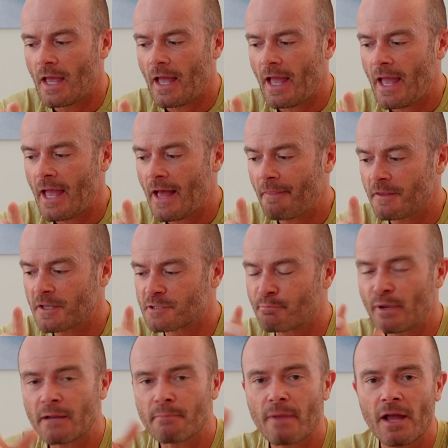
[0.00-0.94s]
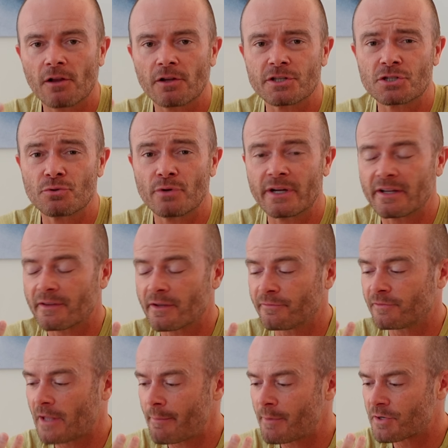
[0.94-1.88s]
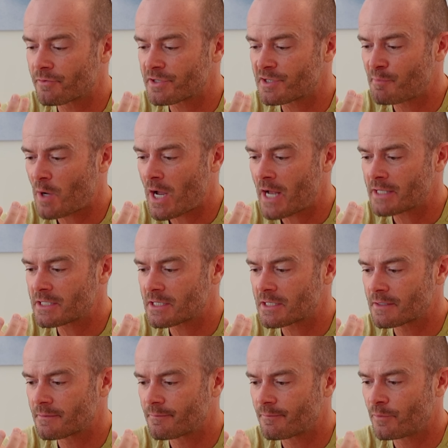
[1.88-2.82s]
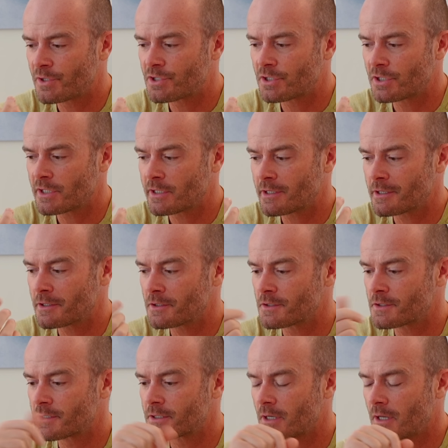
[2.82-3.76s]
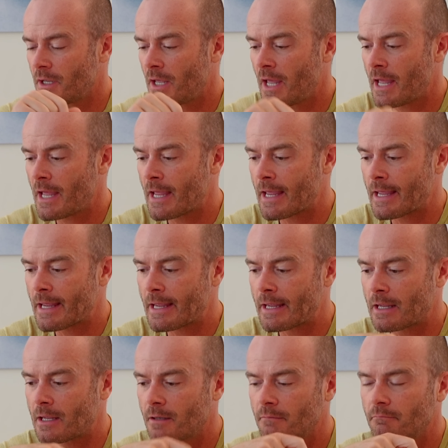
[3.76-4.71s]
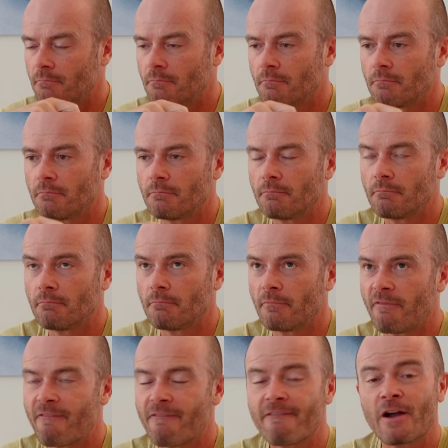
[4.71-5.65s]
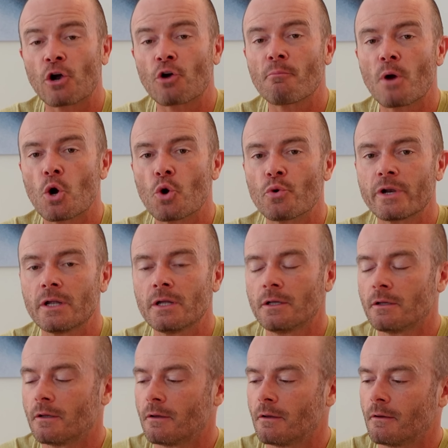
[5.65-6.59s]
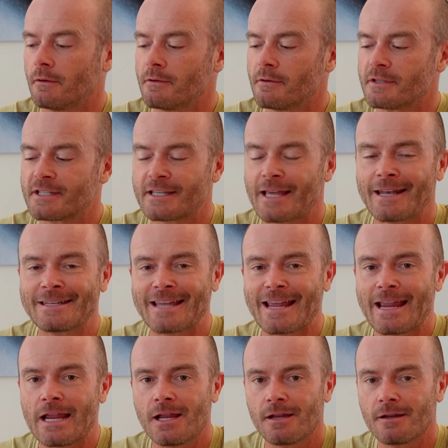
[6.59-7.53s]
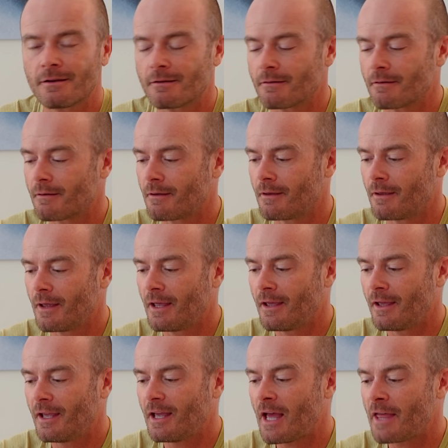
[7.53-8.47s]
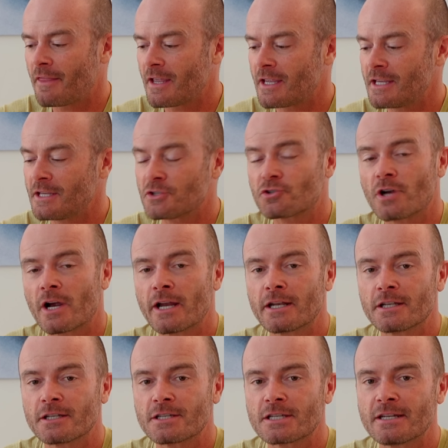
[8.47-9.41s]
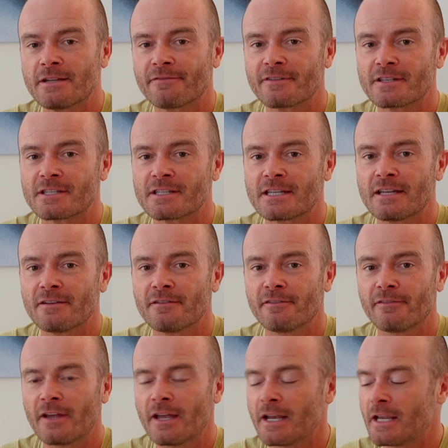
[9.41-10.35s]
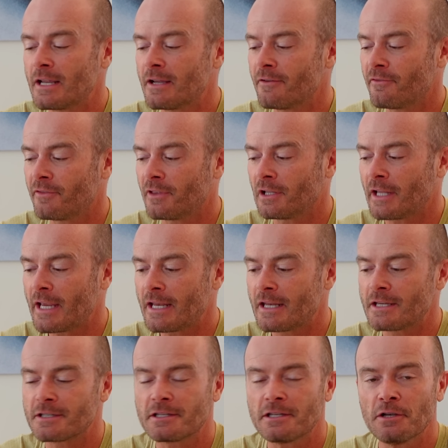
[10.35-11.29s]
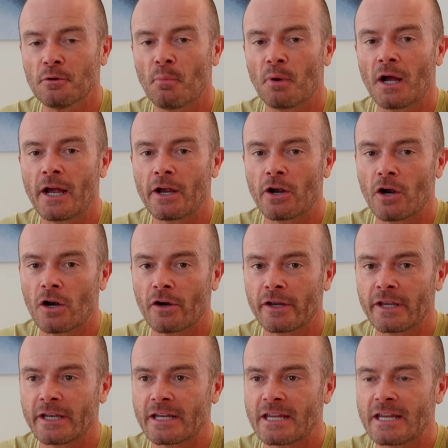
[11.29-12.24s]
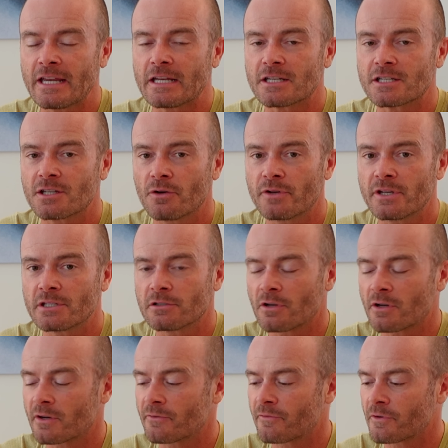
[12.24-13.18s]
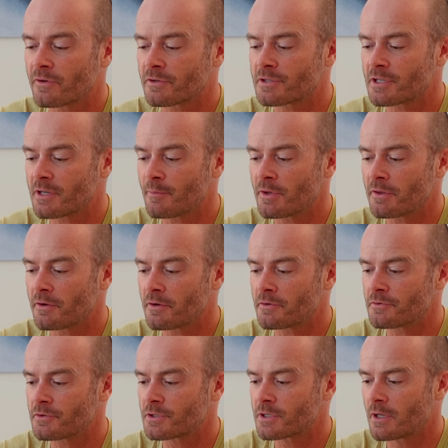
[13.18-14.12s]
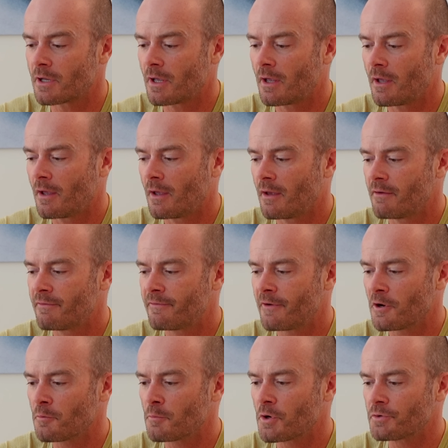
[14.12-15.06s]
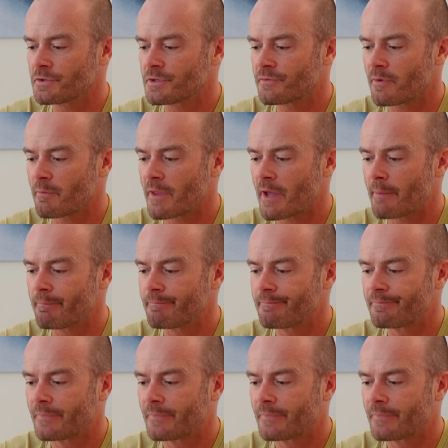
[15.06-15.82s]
and this big male is doing the flehmen response, which is a pheromone scenting. I think he's trying to sniff and see if any of the ladies nearby are in heat, so he's looking for some of those pheromones from them.